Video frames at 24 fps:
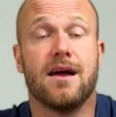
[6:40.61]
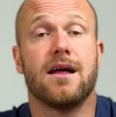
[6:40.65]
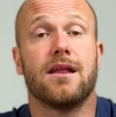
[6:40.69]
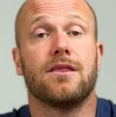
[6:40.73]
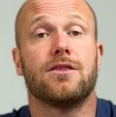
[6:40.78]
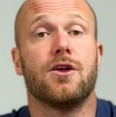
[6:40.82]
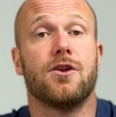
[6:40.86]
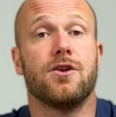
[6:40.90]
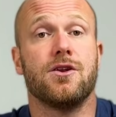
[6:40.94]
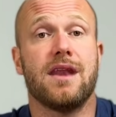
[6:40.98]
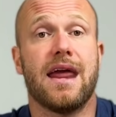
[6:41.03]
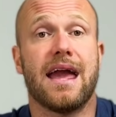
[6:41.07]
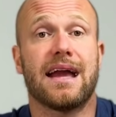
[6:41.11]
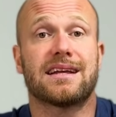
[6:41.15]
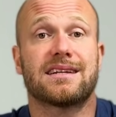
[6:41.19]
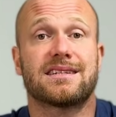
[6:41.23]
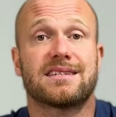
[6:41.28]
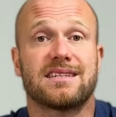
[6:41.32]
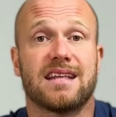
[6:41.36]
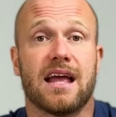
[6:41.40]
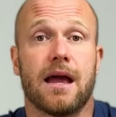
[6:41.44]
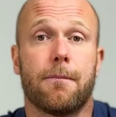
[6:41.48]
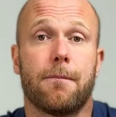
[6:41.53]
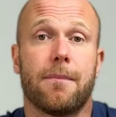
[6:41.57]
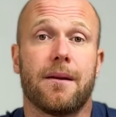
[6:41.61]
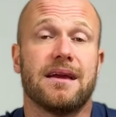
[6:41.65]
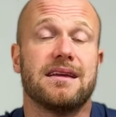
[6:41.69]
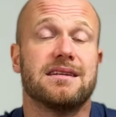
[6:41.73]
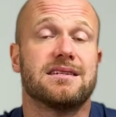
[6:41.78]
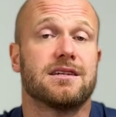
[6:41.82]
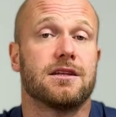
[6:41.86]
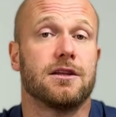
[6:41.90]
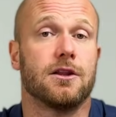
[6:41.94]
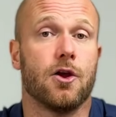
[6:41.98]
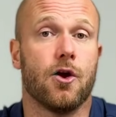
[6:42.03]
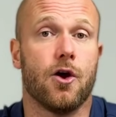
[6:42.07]
the next step
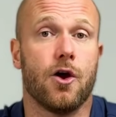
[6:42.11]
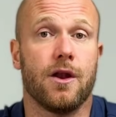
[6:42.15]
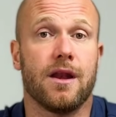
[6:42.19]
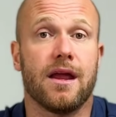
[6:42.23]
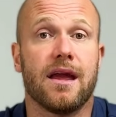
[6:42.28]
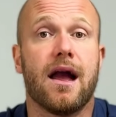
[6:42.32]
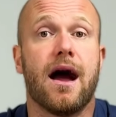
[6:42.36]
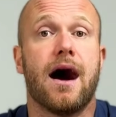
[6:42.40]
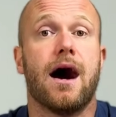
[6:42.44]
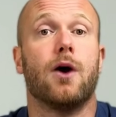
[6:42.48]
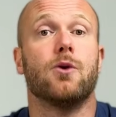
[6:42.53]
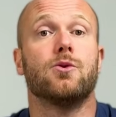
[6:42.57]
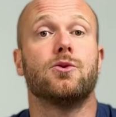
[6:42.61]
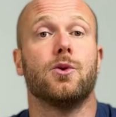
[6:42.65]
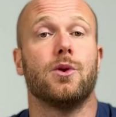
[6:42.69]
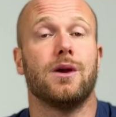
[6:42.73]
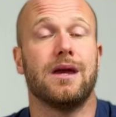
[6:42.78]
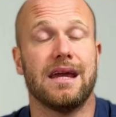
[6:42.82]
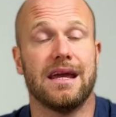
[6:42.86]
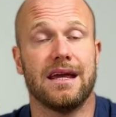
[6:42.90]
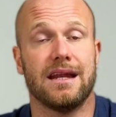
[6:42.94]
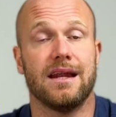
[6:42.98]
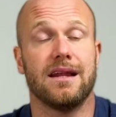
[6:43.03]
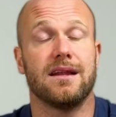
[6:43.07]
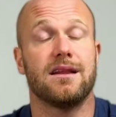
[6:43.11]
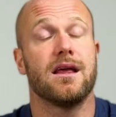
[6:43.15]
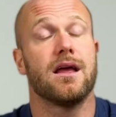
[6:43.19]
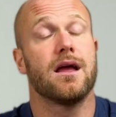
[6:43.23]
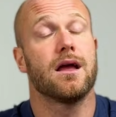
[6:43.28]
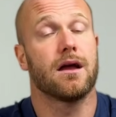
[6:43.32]
is learning how to hit it